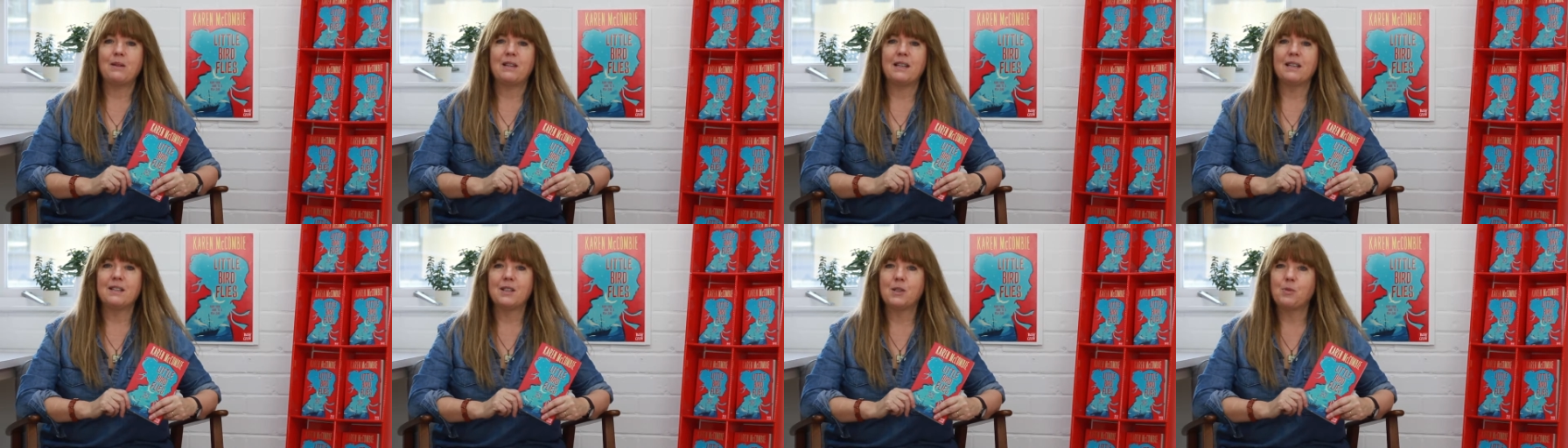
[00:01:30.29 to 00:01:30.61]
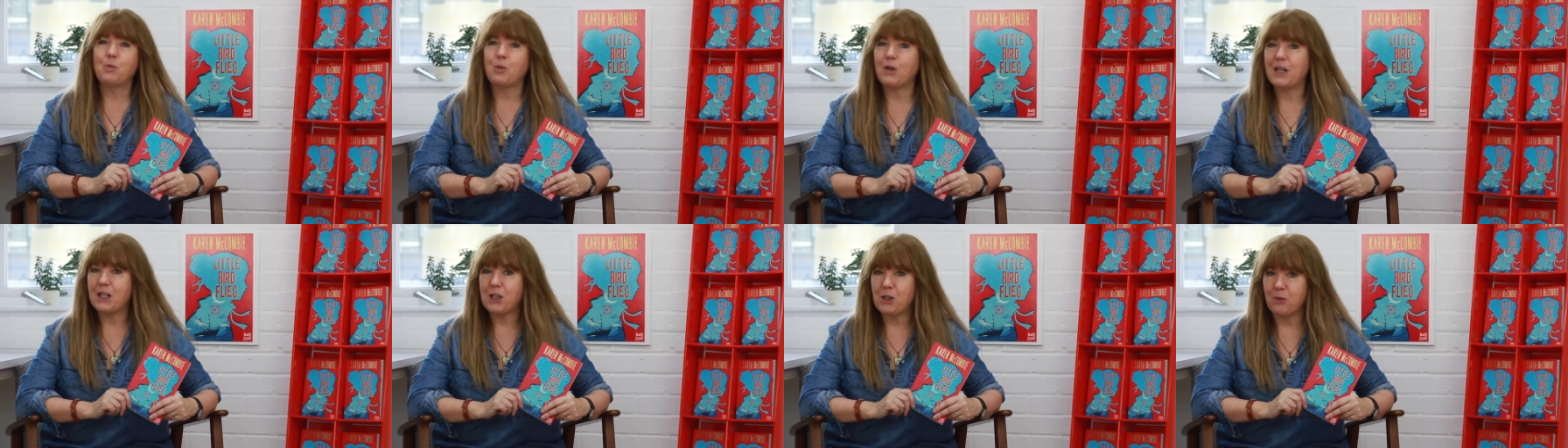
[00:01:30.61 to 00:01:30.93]
the
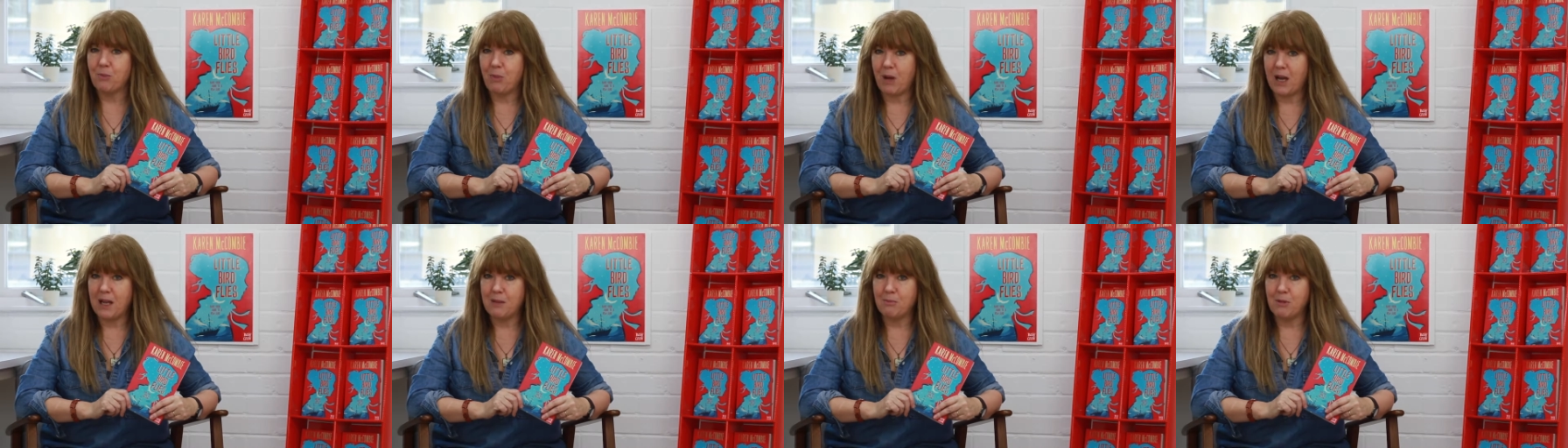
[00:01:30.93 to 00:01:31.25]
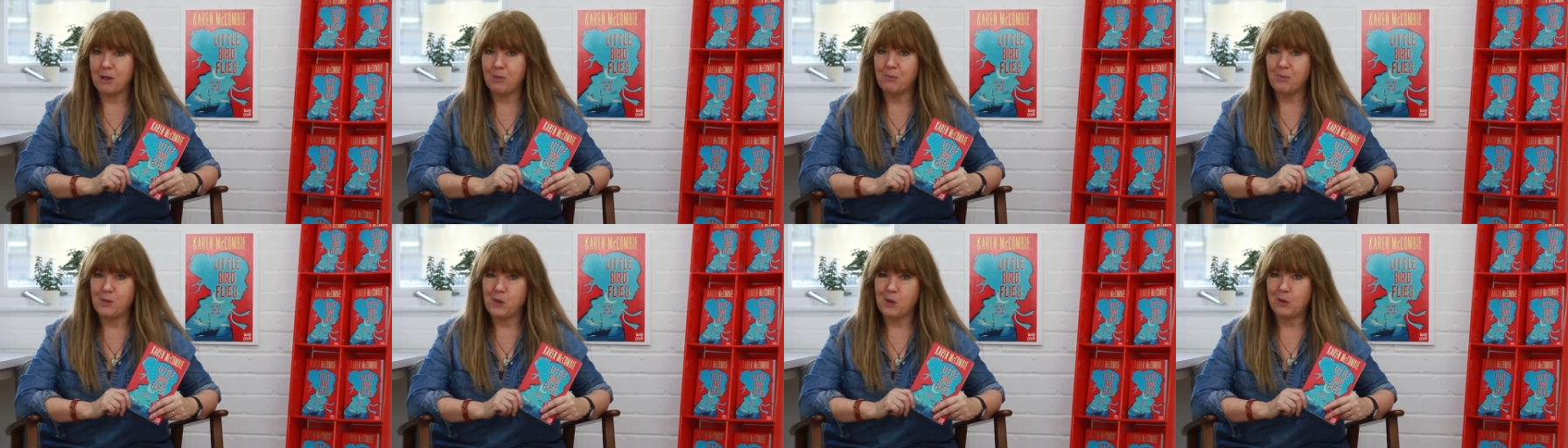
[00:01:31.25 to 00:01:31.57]
inspiration behind
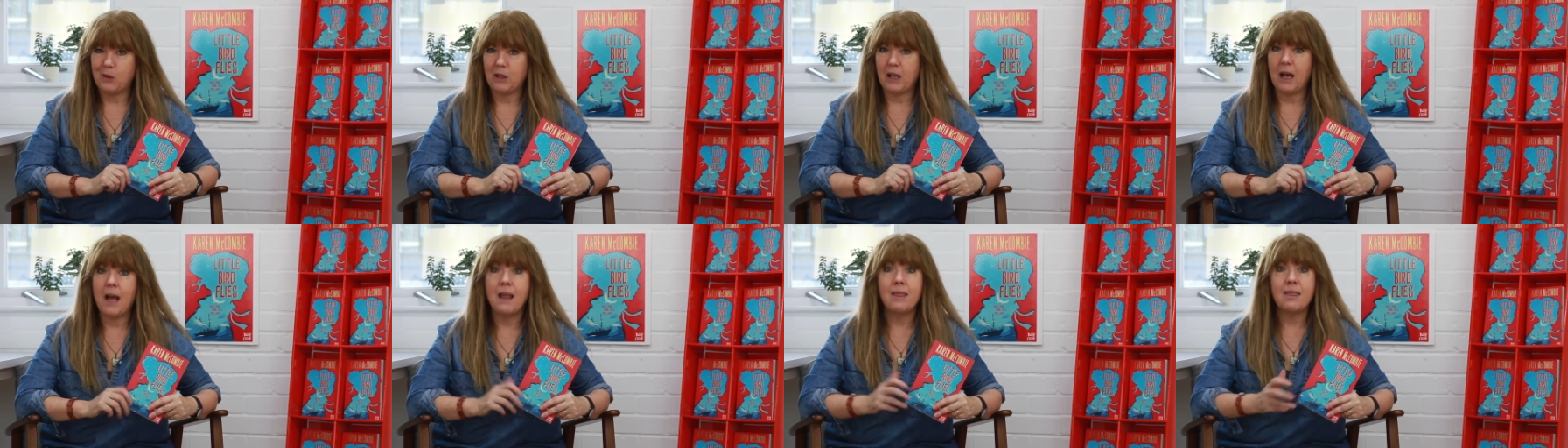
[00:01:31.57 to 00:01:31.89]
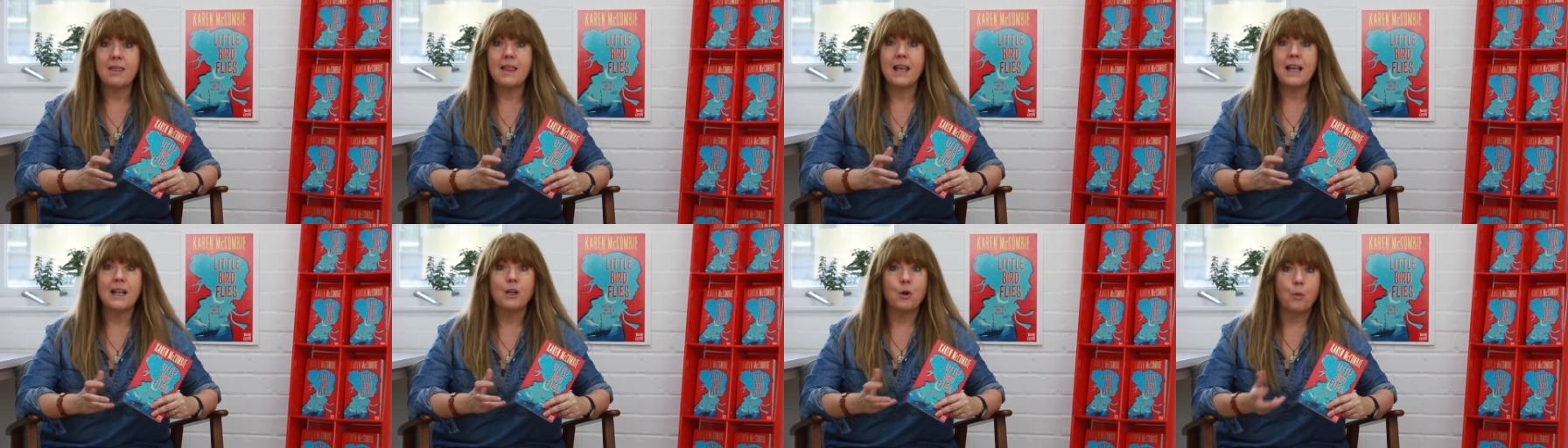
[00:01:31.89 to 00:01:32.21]
my book, and
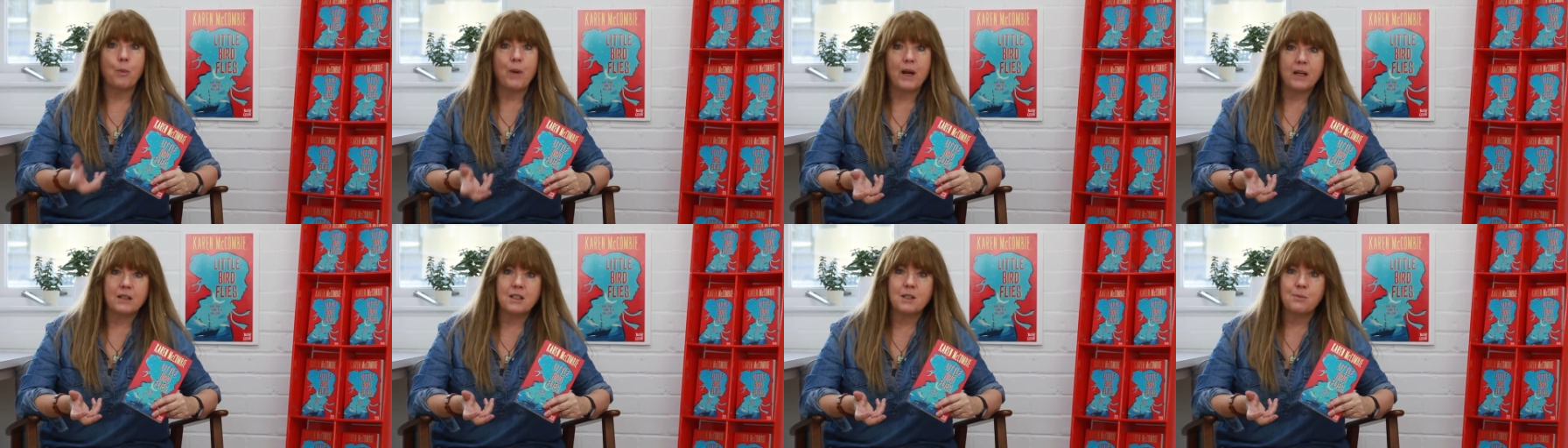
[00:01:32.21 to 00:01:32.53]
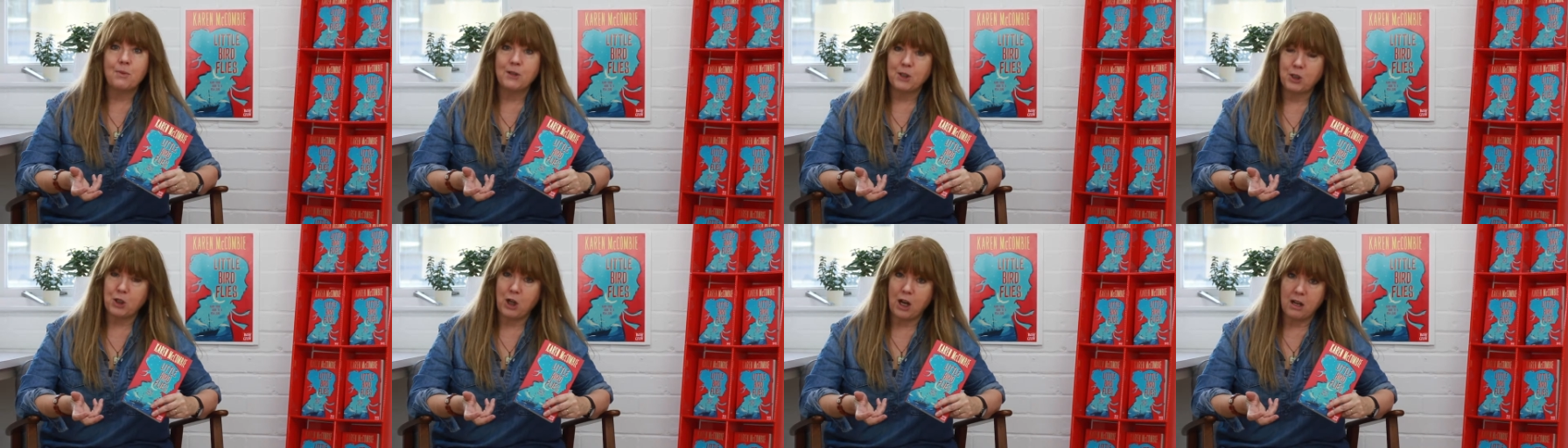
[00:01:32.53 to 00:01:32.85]
they go back to
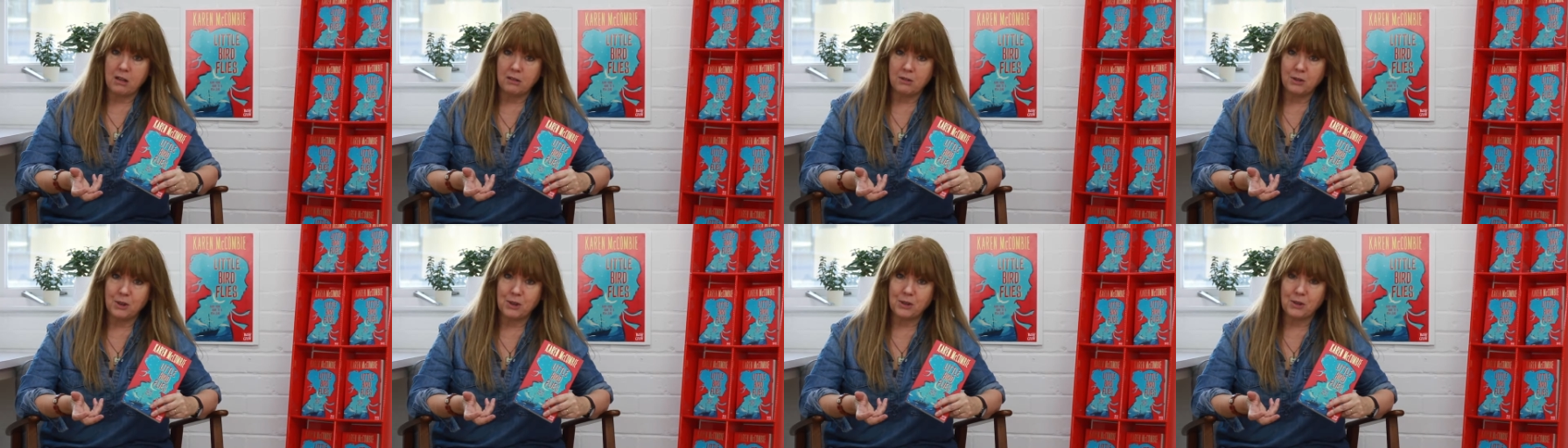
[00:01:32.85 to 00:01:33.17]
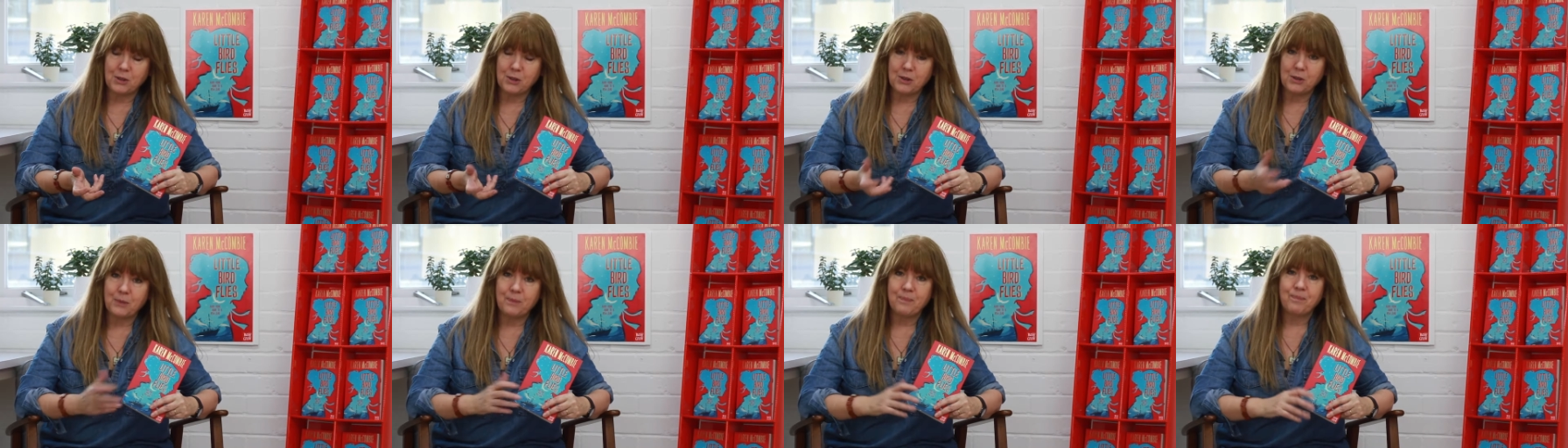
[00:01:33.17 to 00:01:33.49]
my
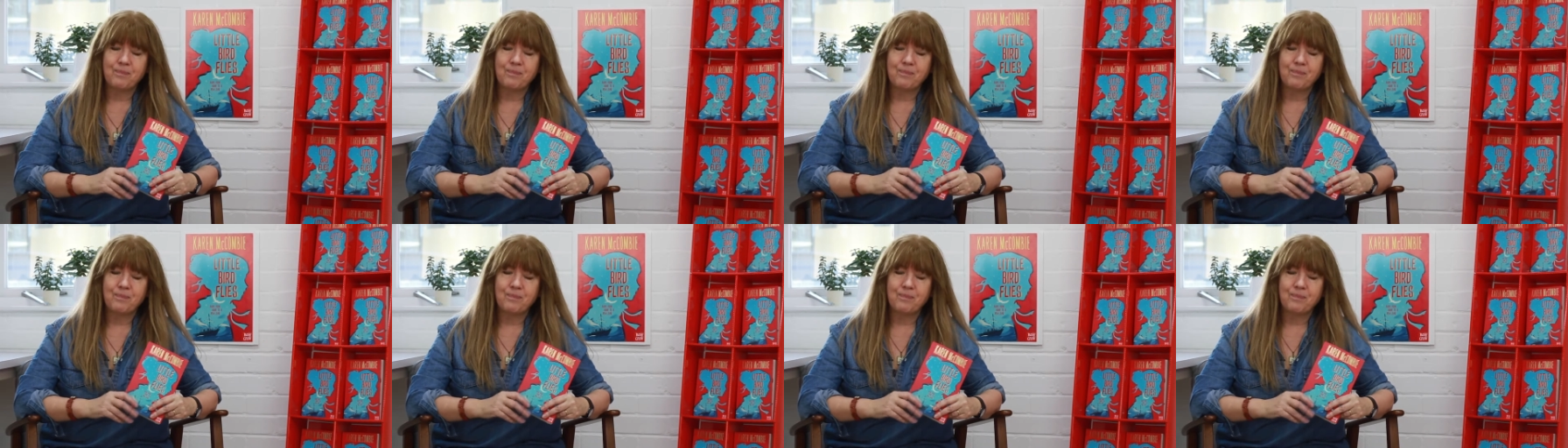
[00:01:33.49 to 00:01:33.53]
childhood.